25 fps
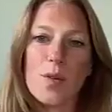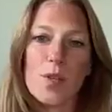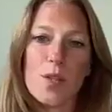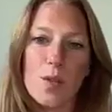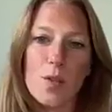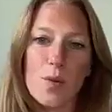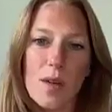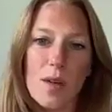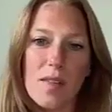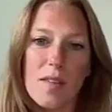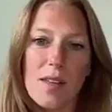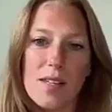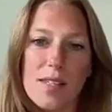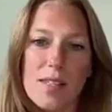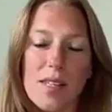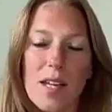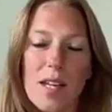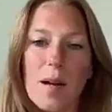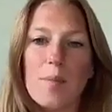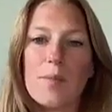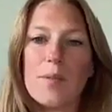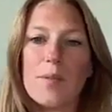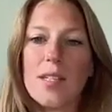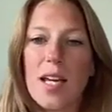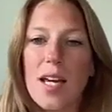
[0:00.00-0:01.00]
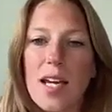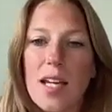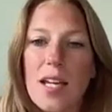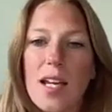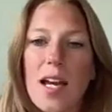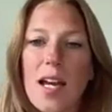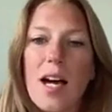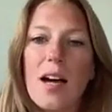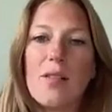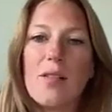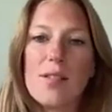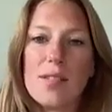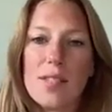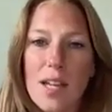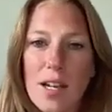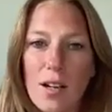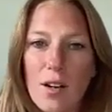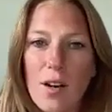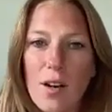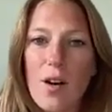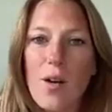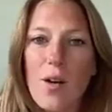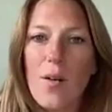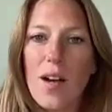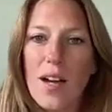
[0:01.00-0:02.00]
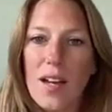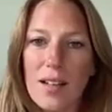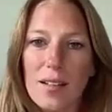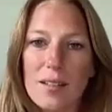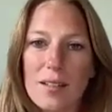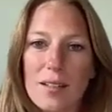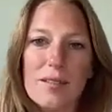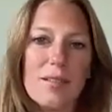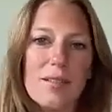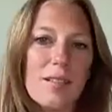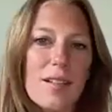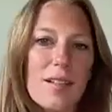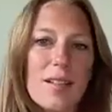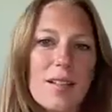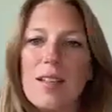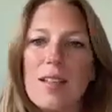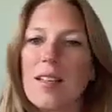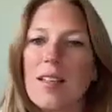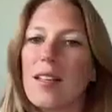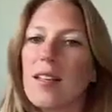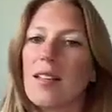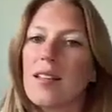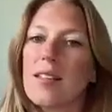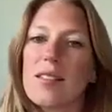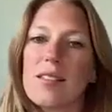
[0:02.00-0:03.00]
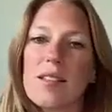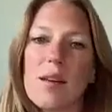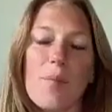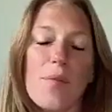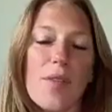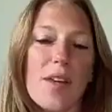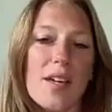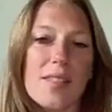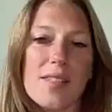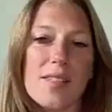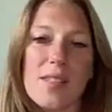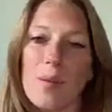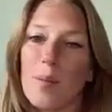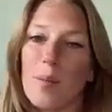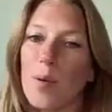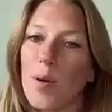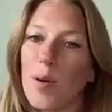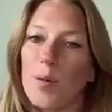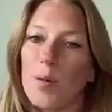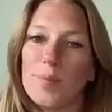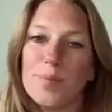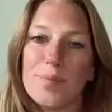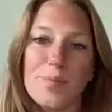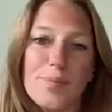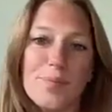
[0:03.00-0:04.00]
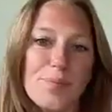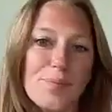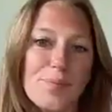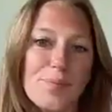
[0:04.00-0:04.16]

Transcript: were doing this update. How is that going? Something simple.